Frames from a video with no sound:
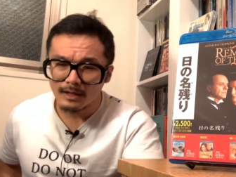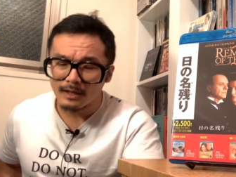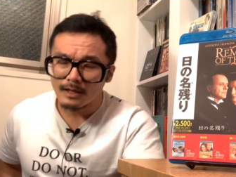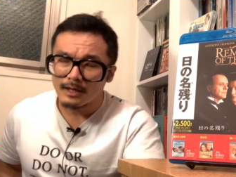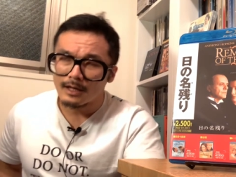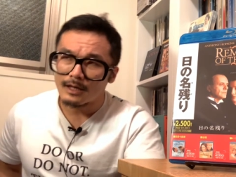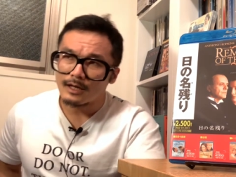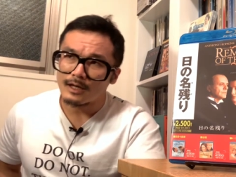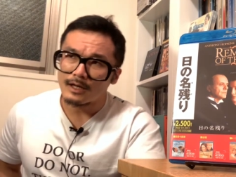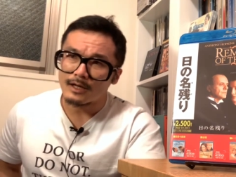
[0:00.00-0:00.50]

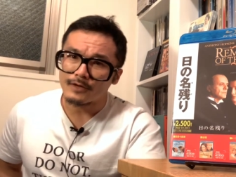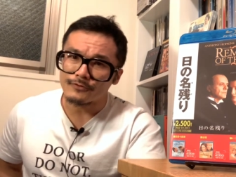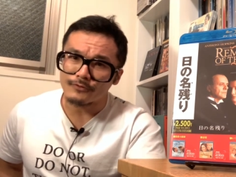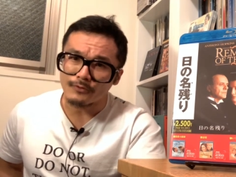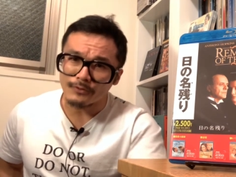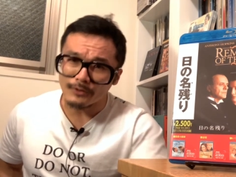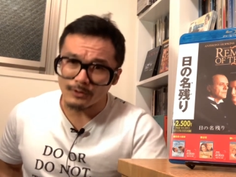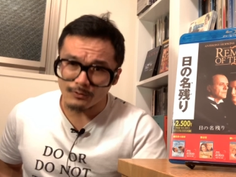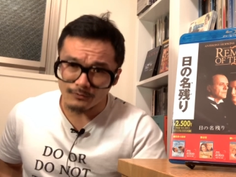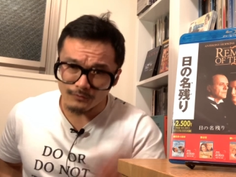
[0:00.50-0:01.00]
Uh, so
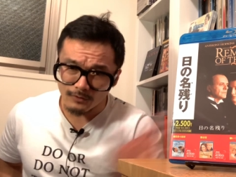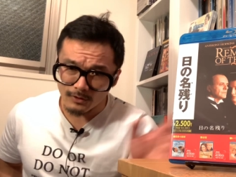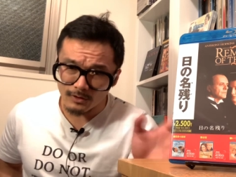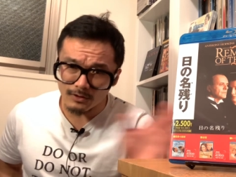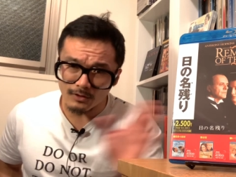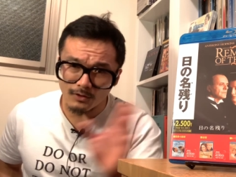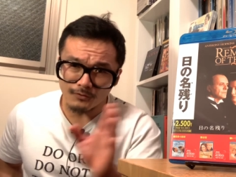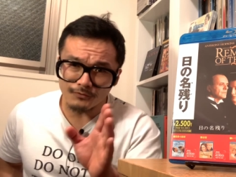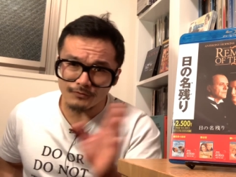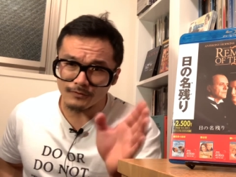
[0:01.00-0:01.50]
there is a
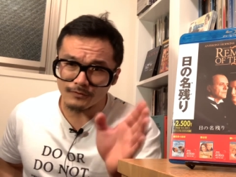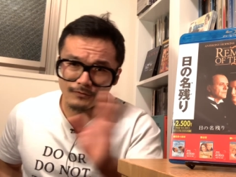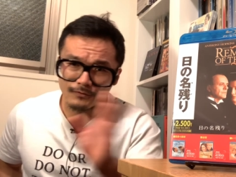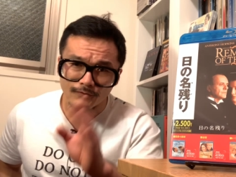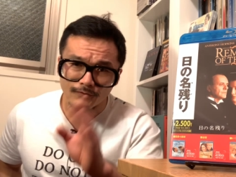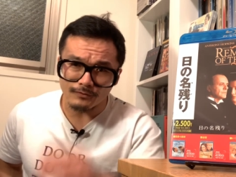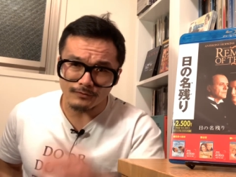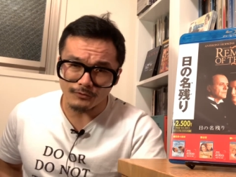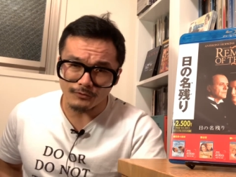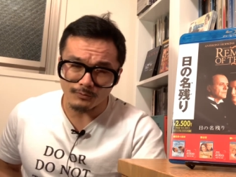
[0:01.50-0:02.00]
closeness
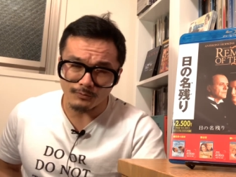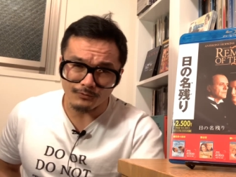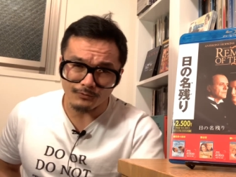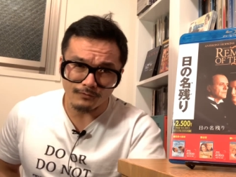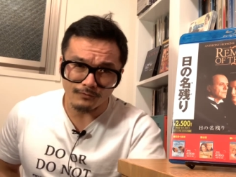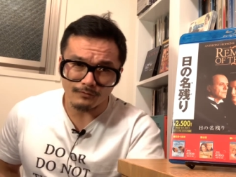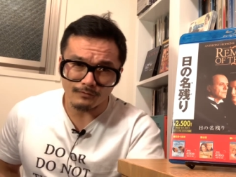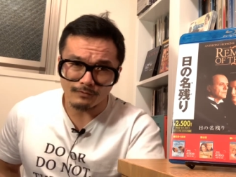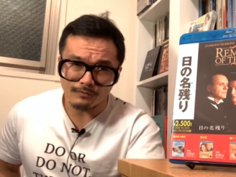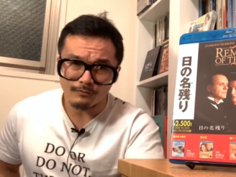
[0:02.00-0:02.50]
in terms
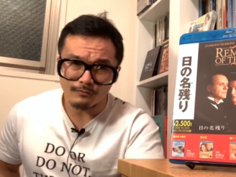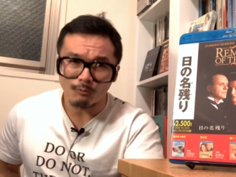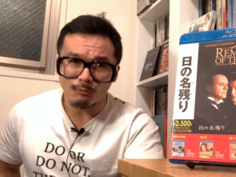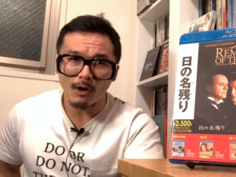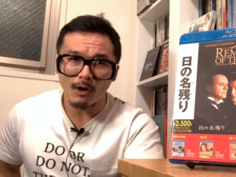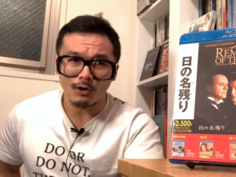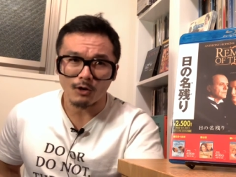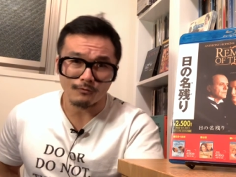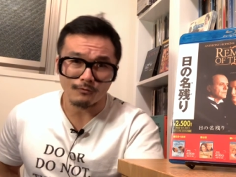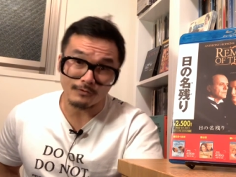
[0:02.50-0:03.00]
of the
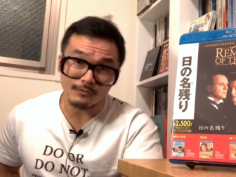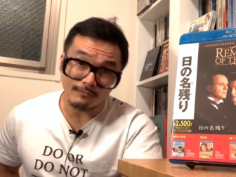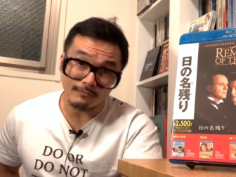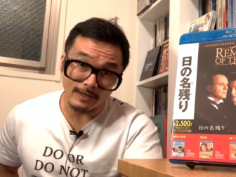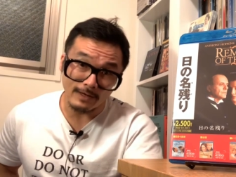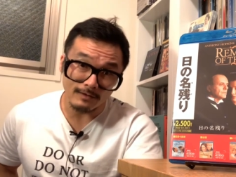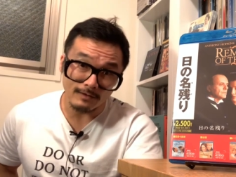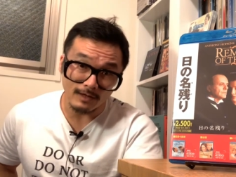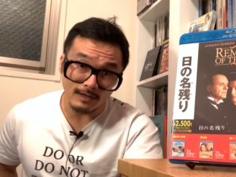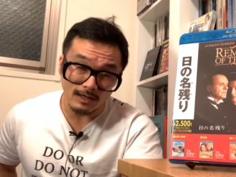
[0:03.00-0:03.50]
filmography of
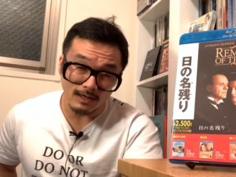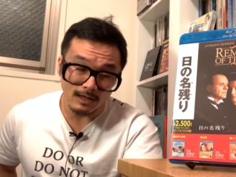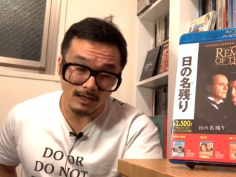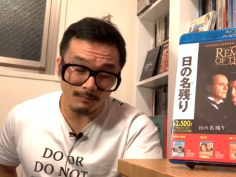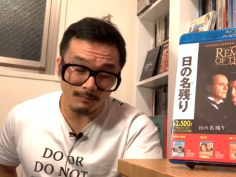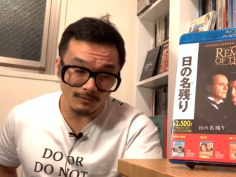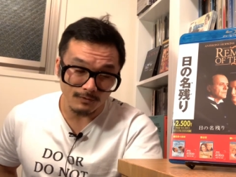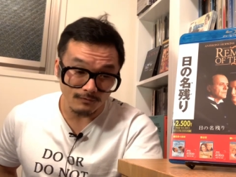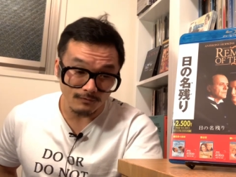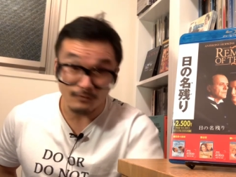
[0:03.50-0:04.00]
Anthony
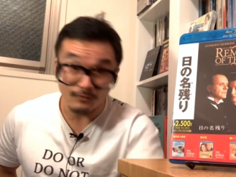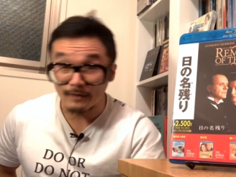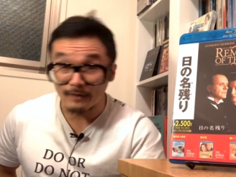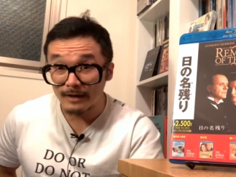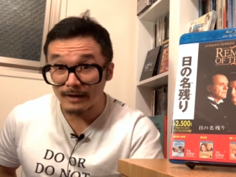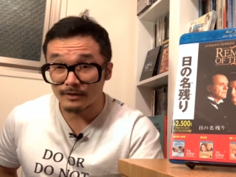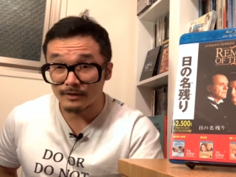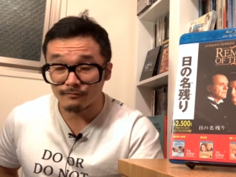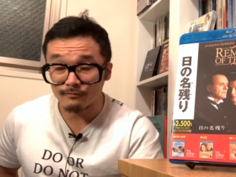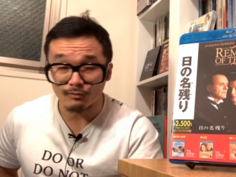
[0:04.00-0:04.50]
Hopkins, his
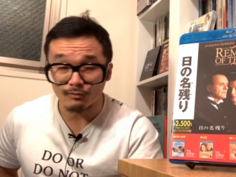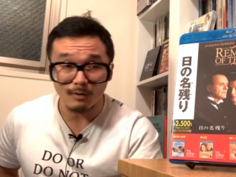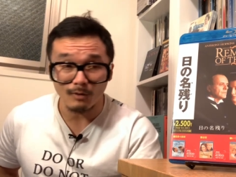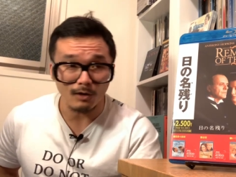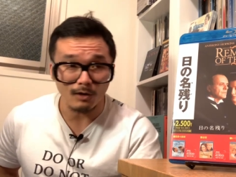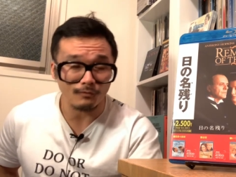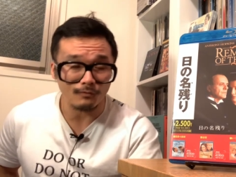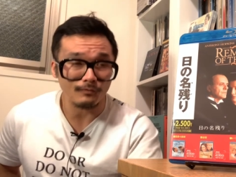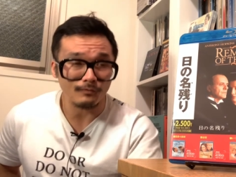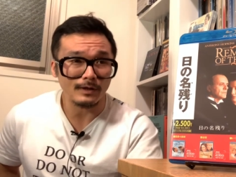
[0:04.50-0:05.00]
acting
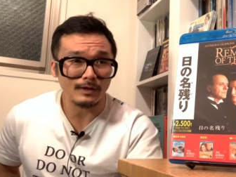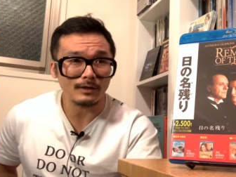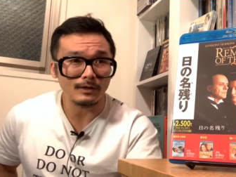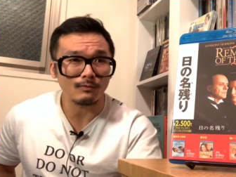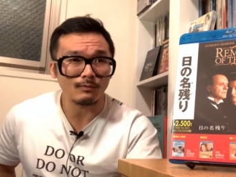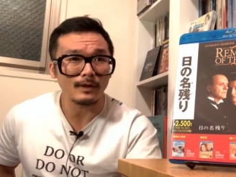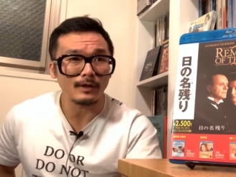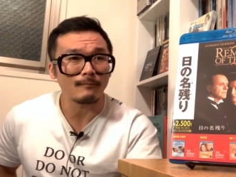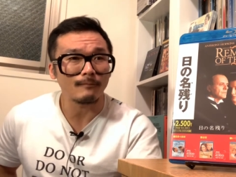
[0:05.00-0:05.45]
filmography anyway.